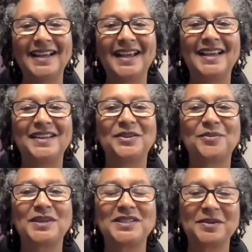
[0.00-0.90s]
And the
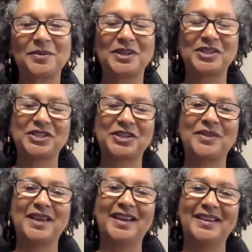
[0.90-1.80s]
reason I want to share
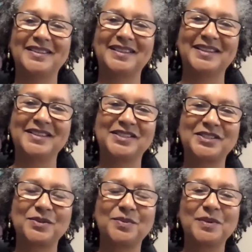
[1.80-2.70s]
that is
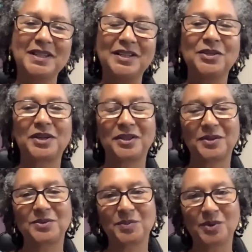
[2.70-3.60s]
to really look at
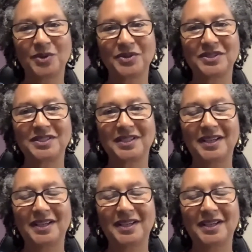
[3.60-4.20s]
those words